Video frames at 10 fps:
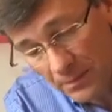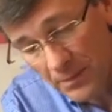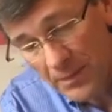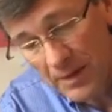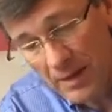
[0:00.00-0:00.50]

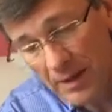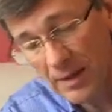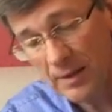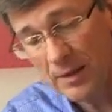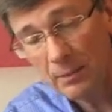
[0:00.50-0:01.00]

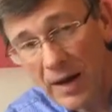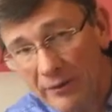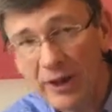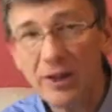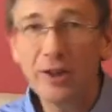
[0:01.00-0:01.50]
the the
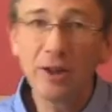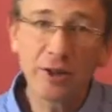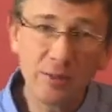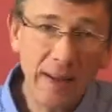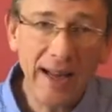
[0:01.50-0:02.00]
prophet
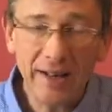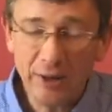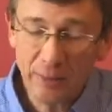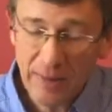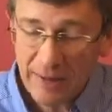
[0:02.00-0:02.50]
looks back, or
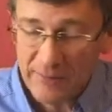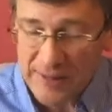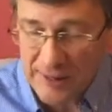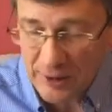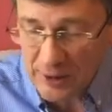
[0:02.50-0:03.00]
the
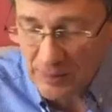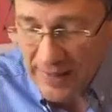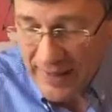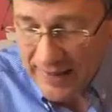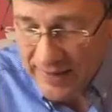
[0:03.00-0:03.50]
prophecy looks
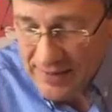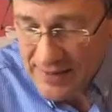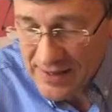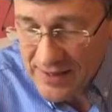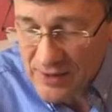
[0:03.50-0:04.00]
back, and
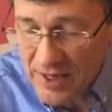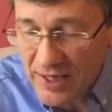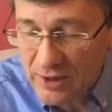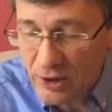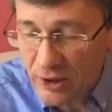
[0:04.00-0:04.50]
says,
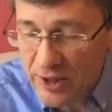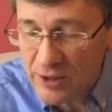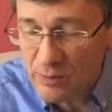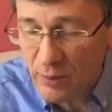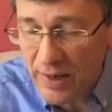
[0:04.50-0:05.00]
"He took
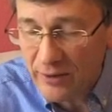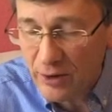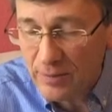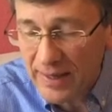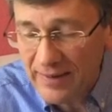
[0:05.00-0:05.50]
his
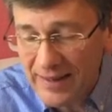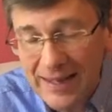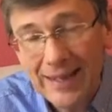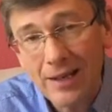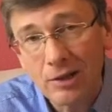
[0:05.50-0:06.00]
brother by the
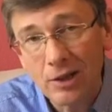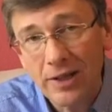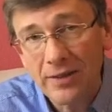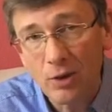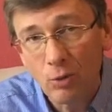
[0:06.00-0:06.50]
heel
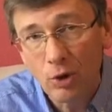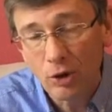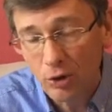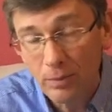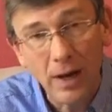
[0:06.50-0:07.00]
in the
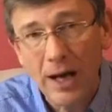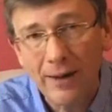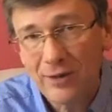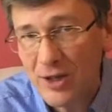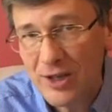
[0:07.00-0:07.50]
womb."
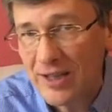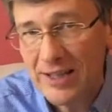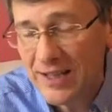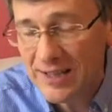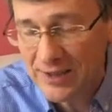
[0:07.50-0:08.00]
Obviously,
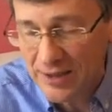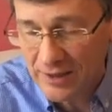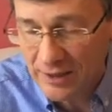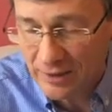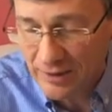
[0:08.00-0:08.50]
that's
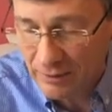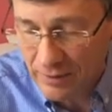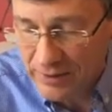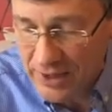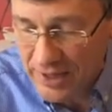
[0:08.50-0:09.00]
dealing
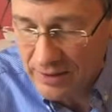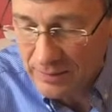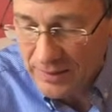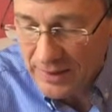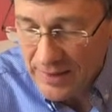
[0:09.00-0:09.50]
with Jacob,
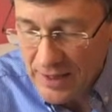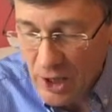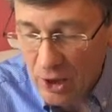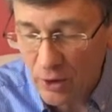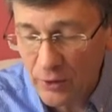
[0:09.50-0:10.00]

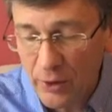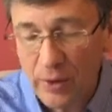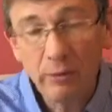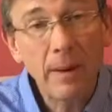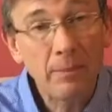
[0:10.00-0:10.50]
although
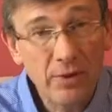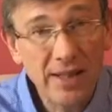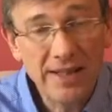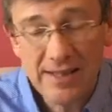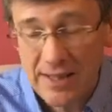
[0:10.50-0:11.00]
he
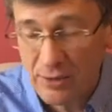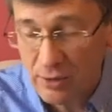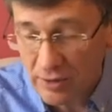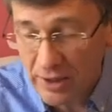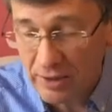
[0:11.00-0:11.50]
represents
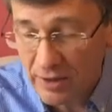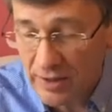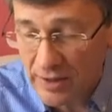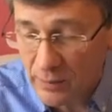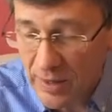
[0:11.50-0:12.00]
Israel here
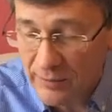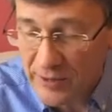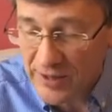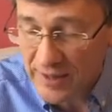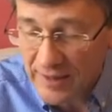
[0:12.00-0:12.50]
in the
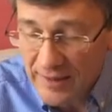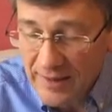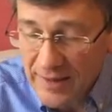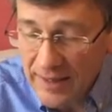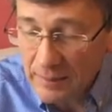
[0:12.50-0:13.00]
prophecy.
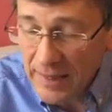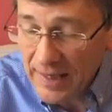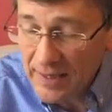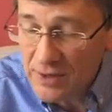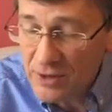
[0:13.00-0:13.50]
"And by
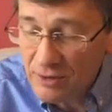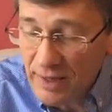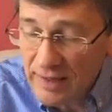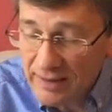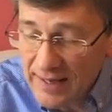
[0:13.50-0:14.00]
his
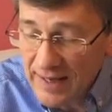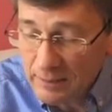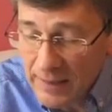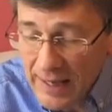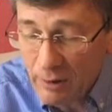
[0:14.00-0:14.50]
strength he
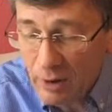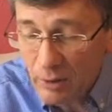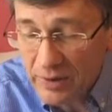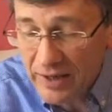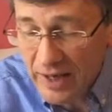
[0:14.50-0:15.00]
had power
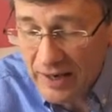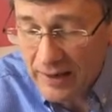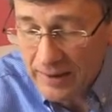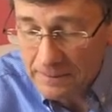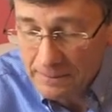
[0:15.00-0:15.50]
with God.